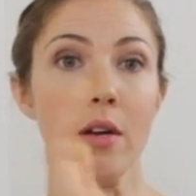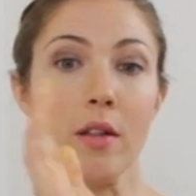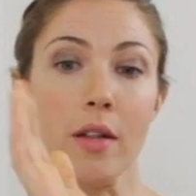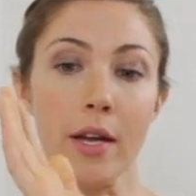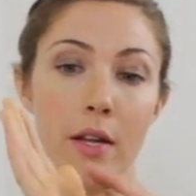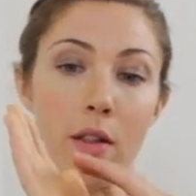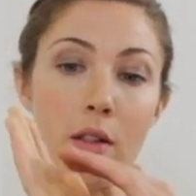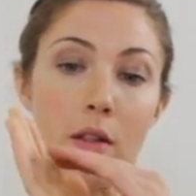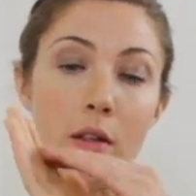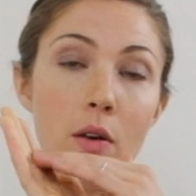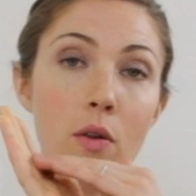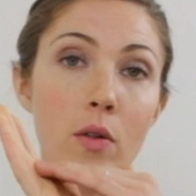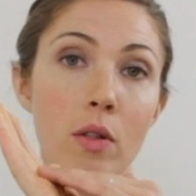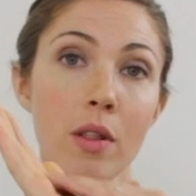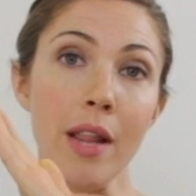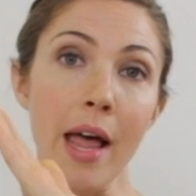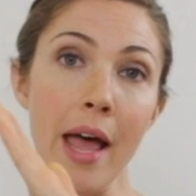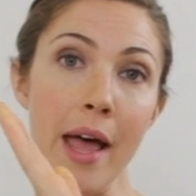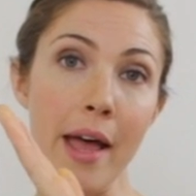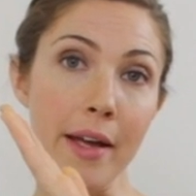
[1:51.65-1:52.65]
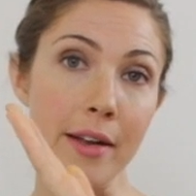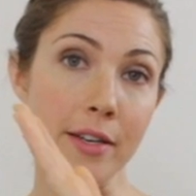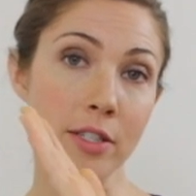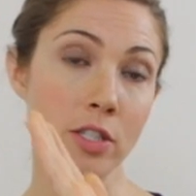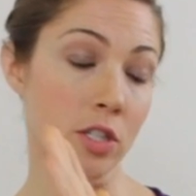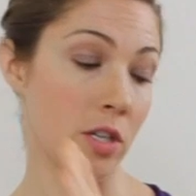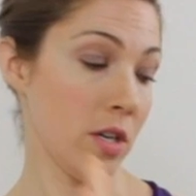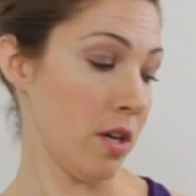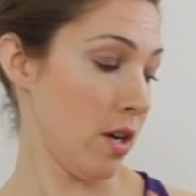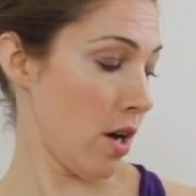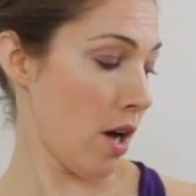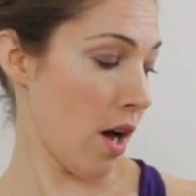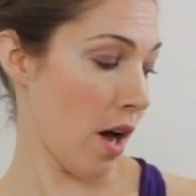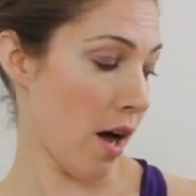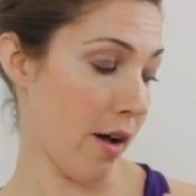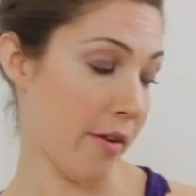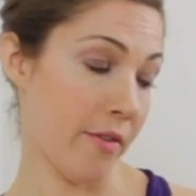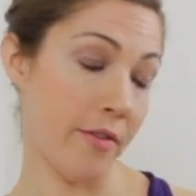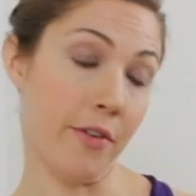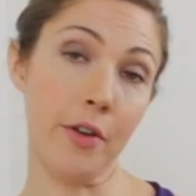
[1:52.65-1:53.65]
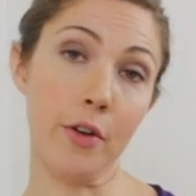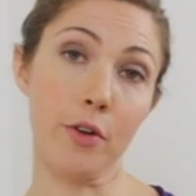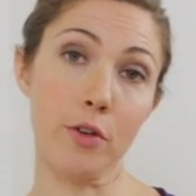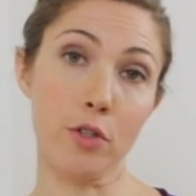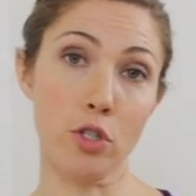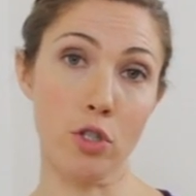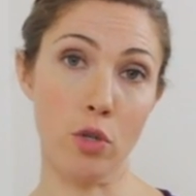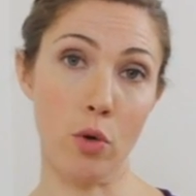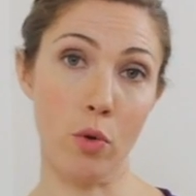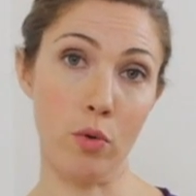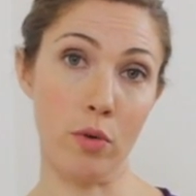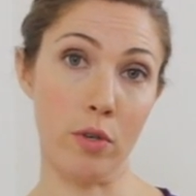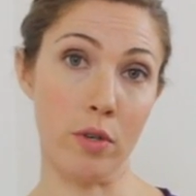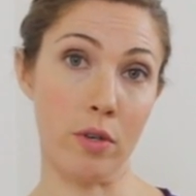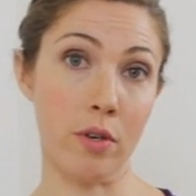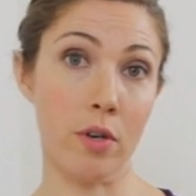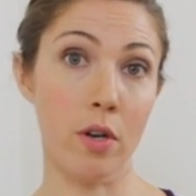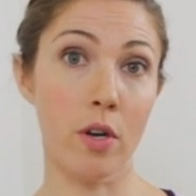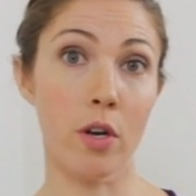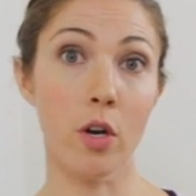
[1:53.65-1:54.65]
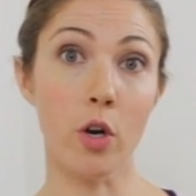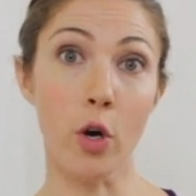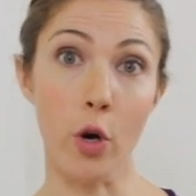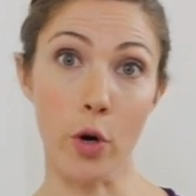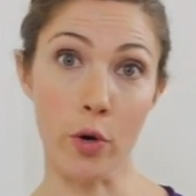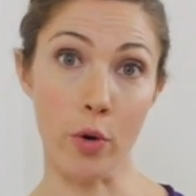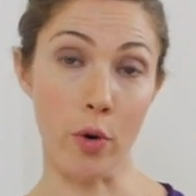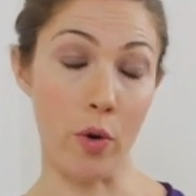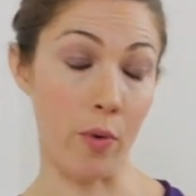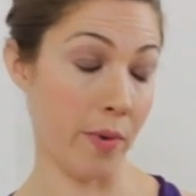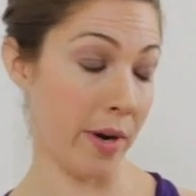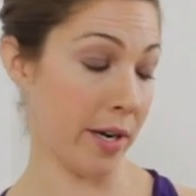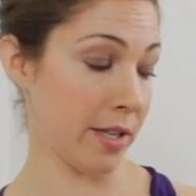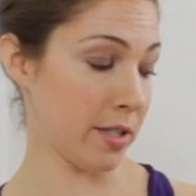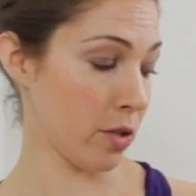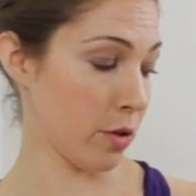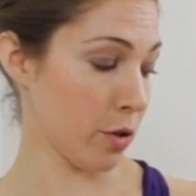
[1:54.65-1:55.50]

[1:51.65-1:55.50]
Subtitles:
like a little ledge of your shoulder girdle, right?